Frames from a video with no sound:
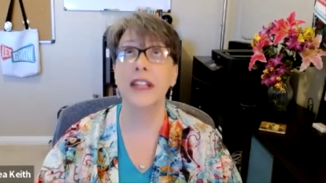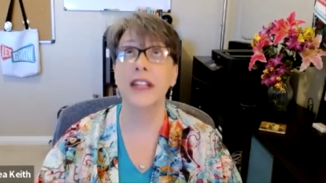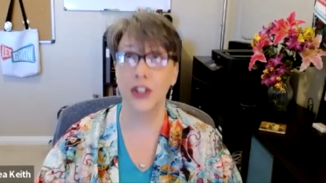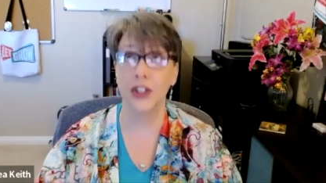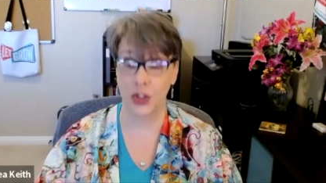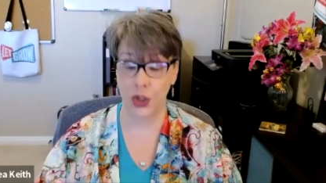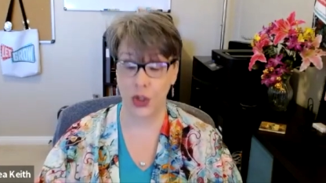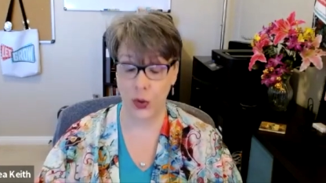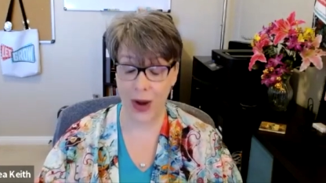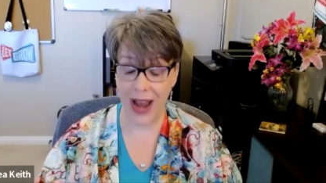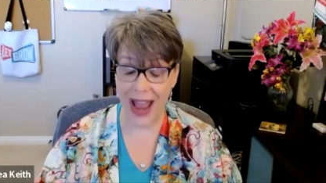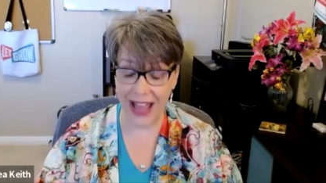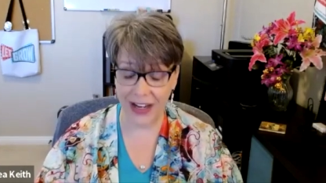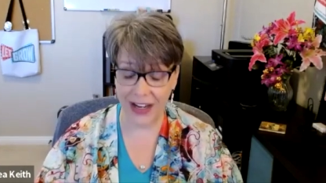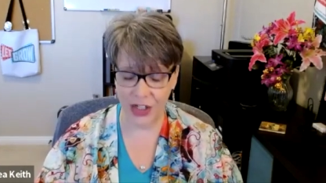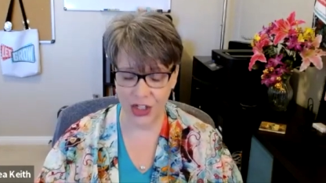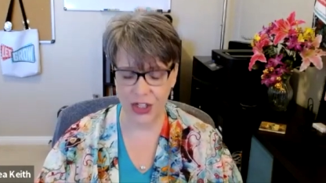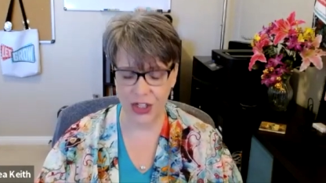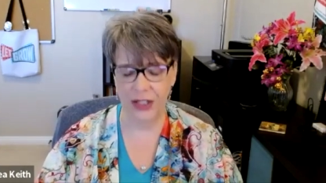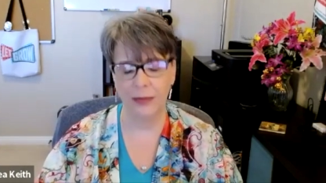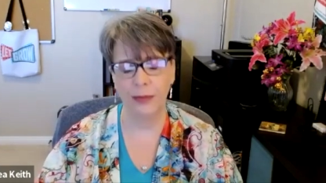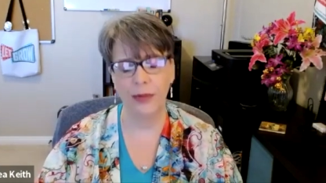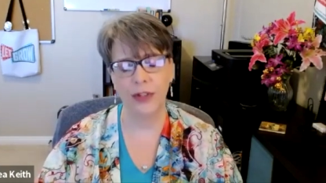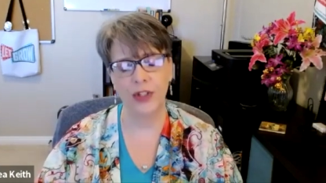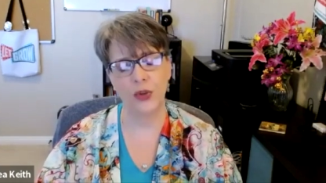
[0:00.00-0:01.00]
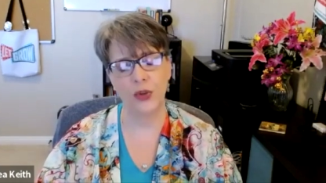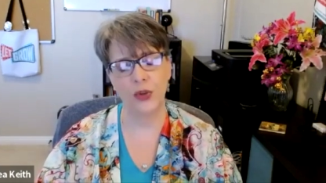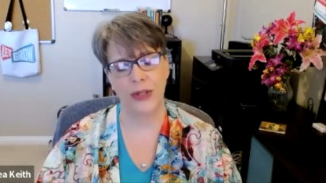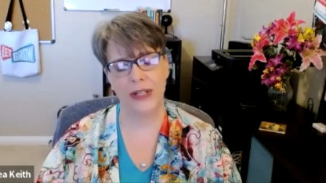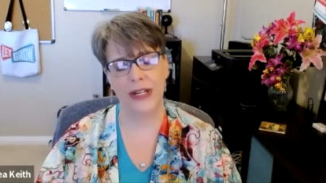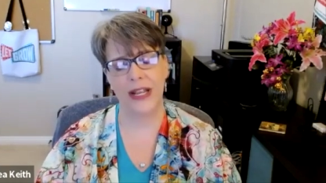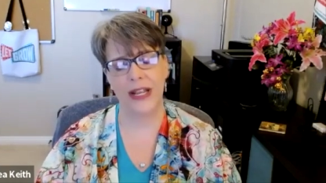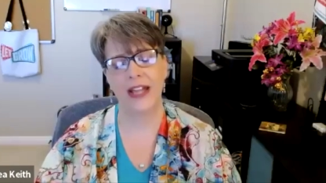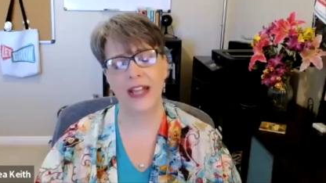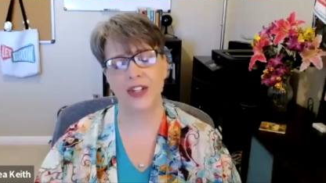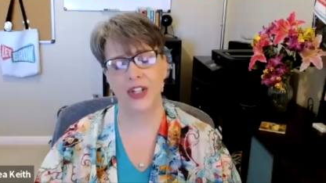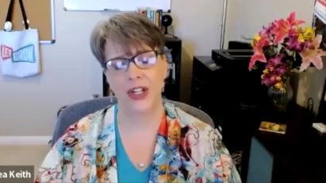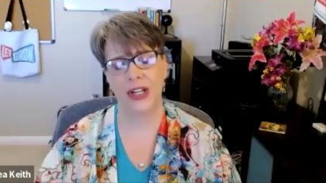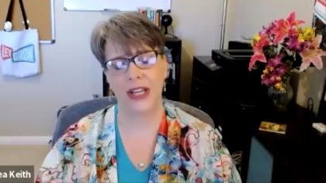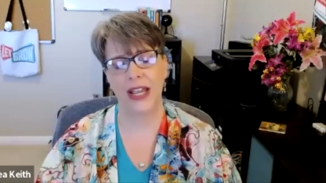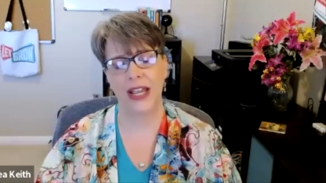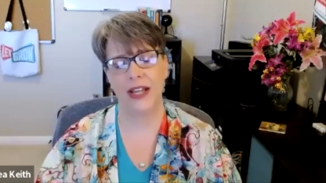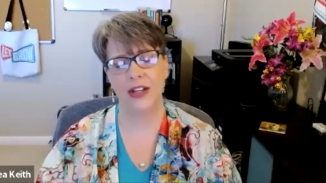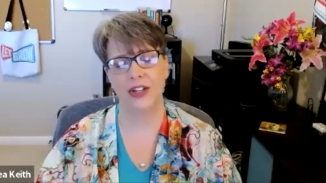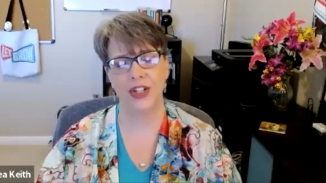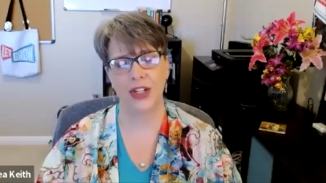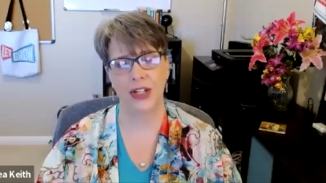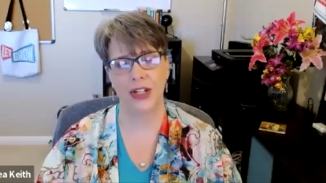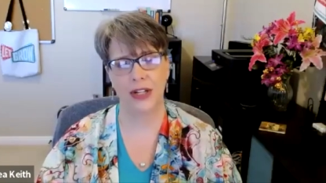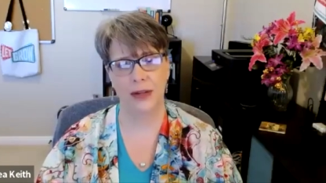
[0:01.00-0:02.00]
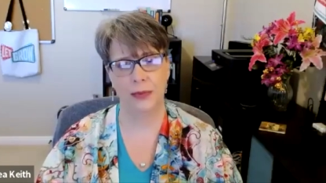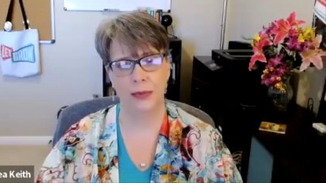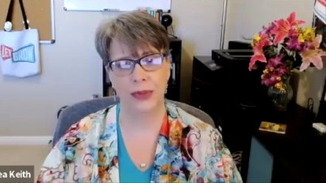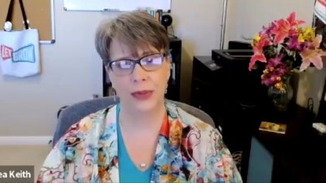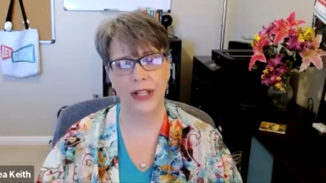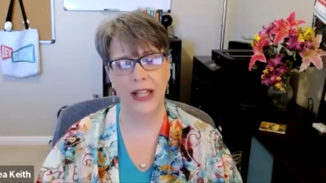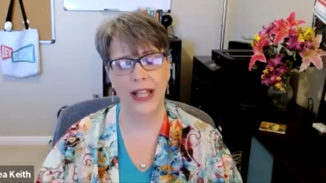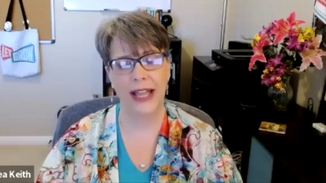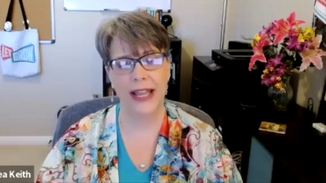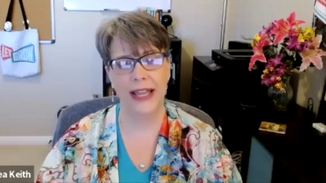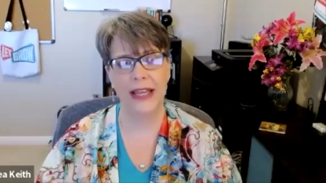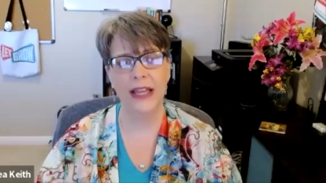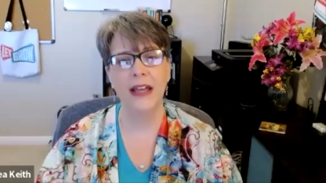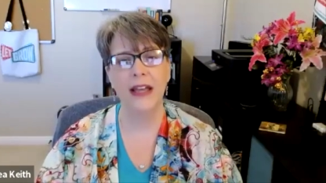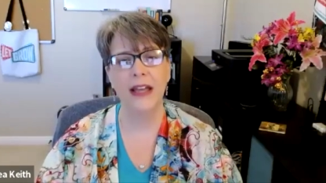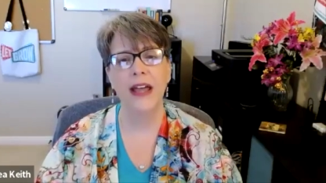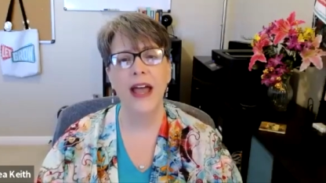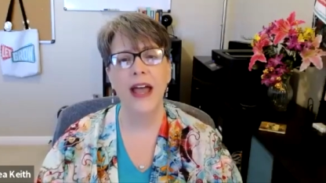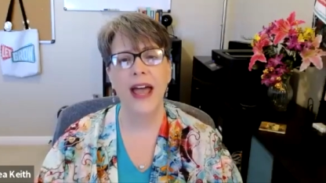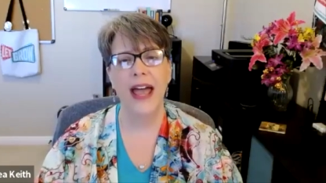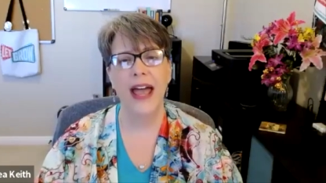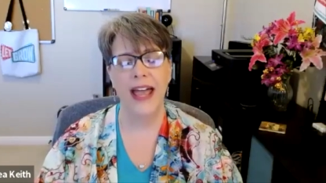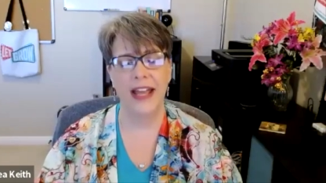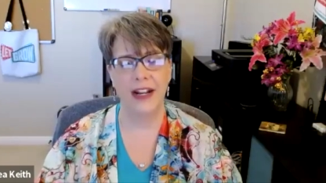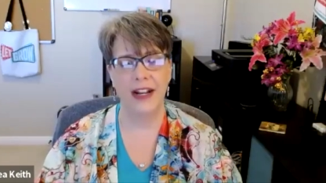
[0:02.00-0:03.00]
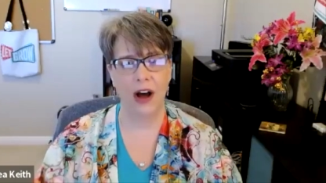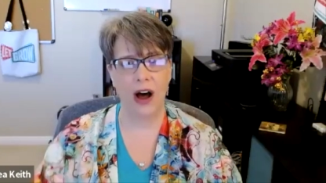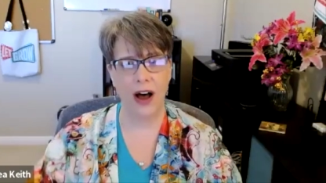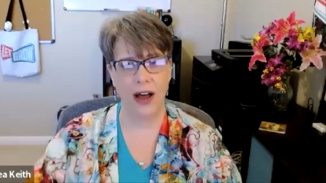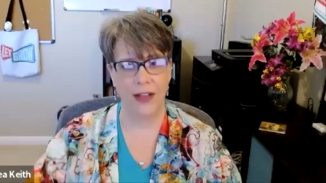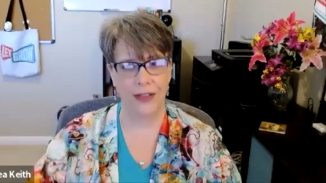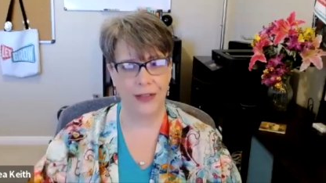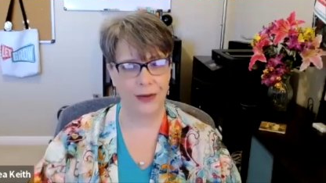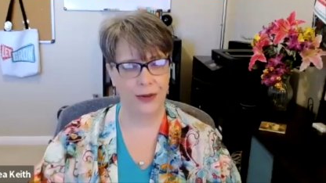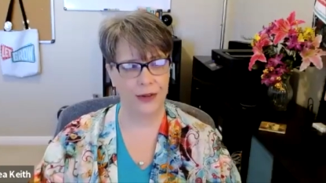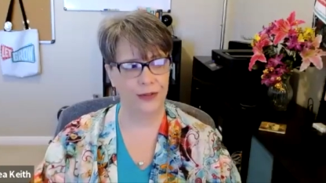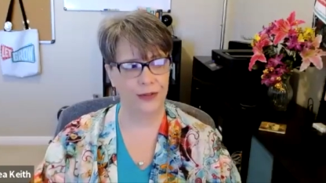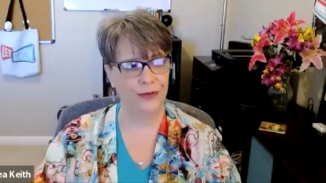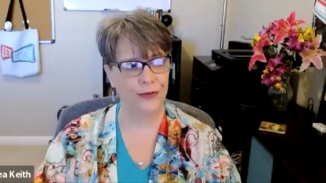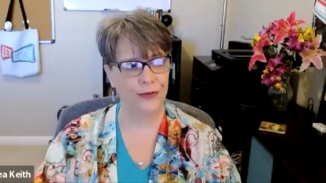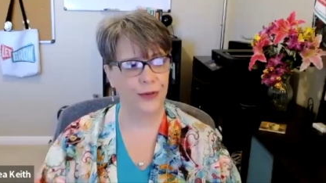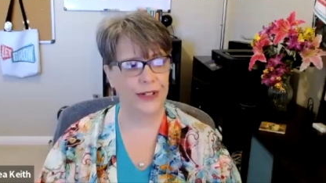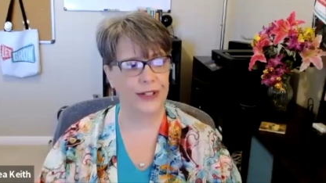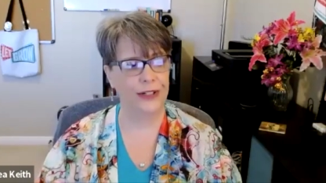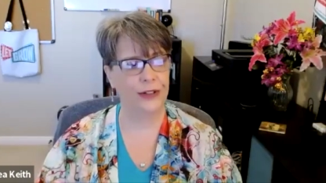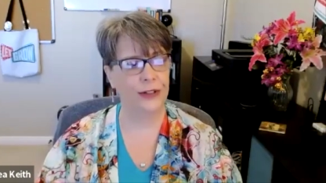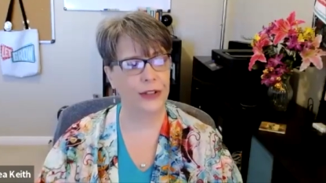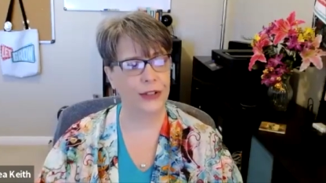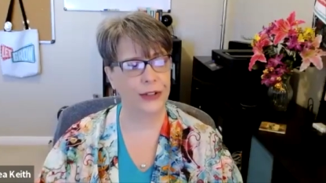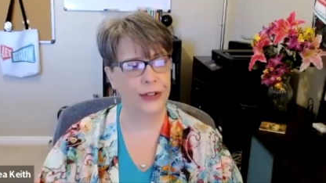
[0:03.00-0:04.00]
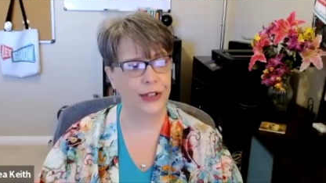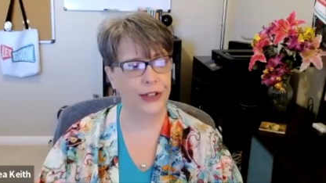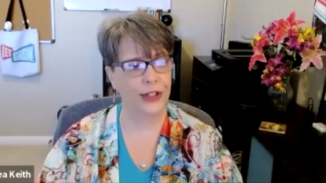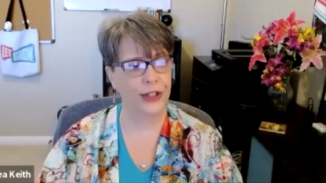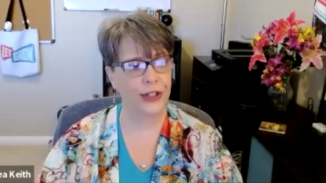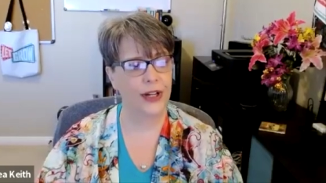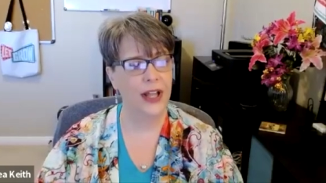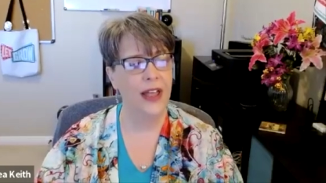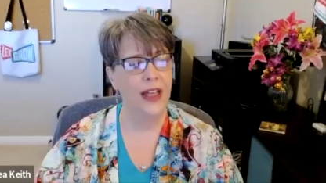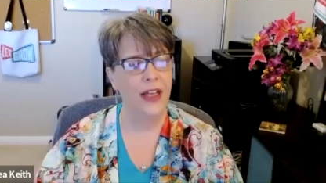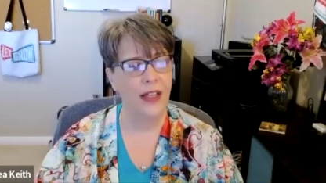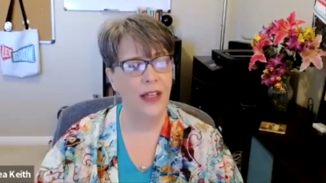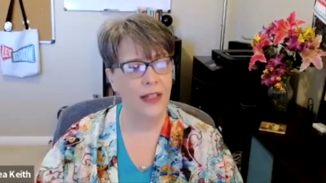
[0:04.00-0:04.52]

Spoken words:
interaction between education and play, and author of Free to Learn.